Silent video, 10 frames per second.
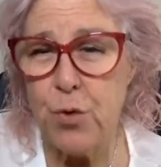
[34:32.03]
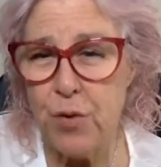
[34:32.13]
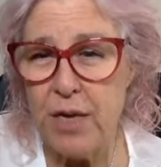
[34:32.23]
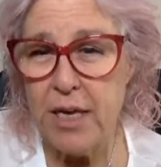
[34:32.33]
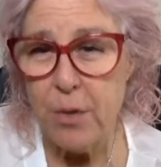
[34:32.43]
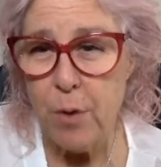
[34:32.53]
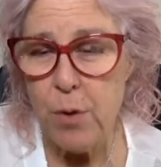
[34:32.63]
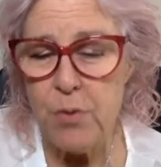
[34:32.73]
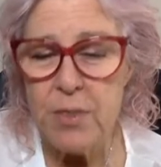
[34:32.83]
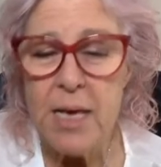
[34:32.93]
Greek
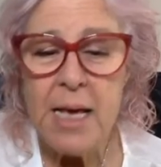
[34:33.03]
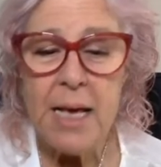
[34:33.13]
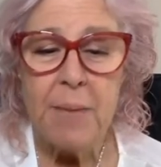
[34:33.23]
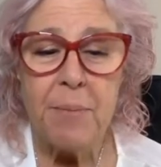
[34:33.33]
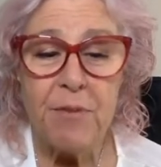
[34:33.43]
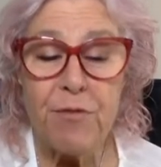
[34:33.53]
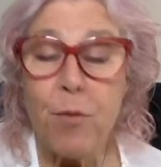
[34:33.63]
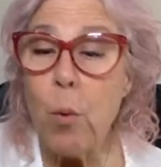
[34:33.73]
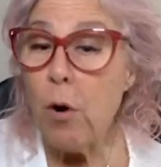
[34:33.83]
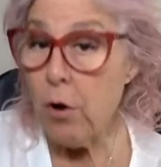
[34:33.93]
heroes
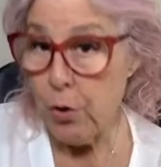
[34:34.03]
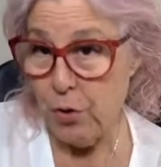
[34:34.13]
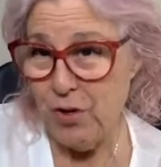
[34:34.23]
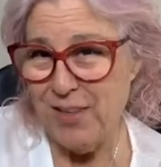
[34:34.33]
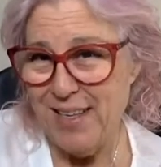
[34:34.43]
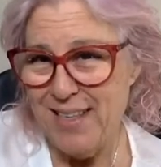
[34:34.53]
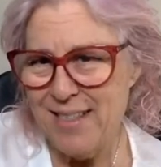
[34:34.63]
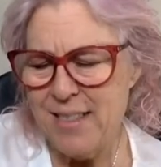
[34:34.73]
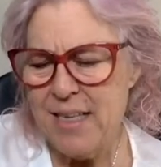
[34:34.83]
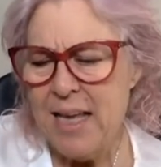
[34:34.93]
before
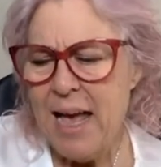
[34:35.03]
Hercules.